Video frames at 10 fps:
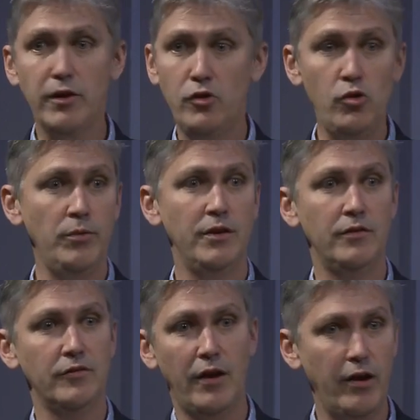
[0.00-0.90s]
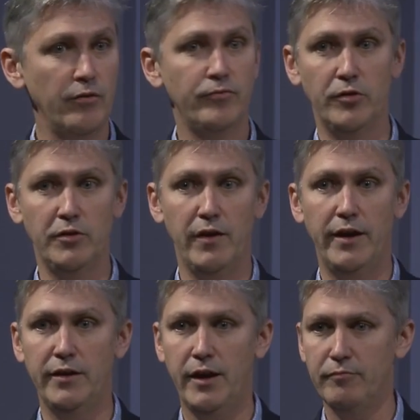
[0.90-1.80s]
human desire for
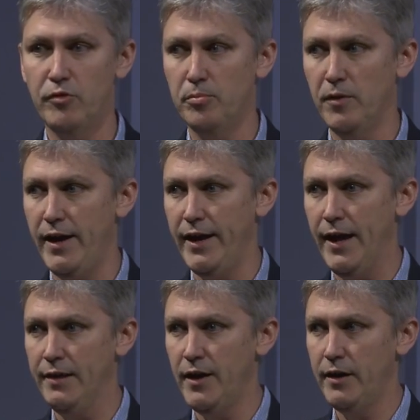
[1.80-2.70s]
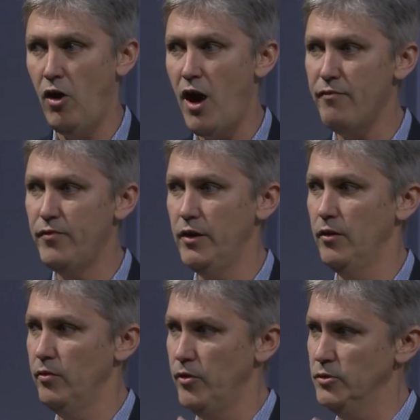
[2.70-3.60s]
delight and for play, and that
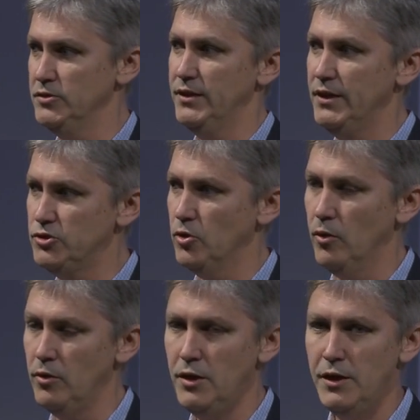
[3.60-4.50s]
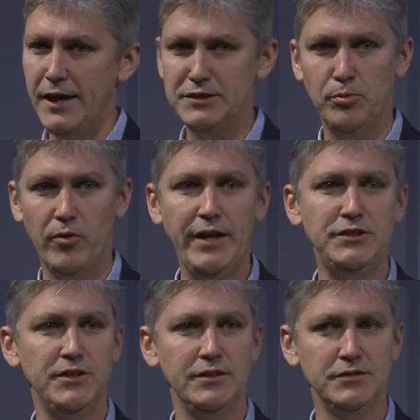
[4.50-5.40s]
often those initial
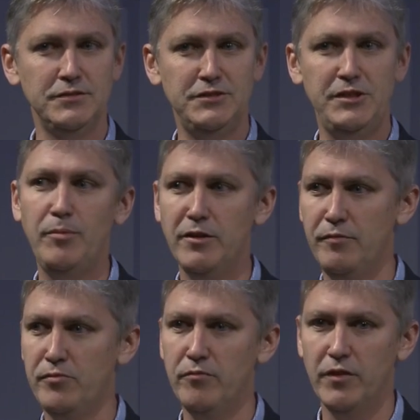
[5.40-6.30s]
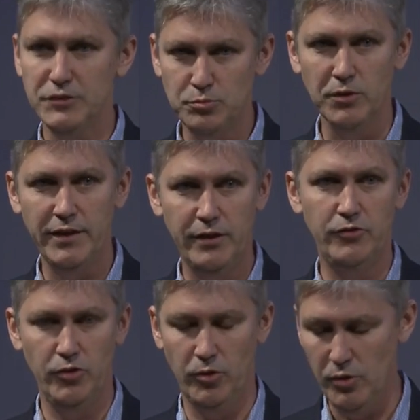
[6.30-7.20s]
explorations, seemingly frivolous, will lead
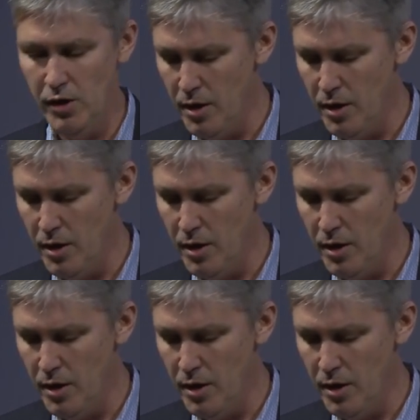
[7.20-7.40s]
to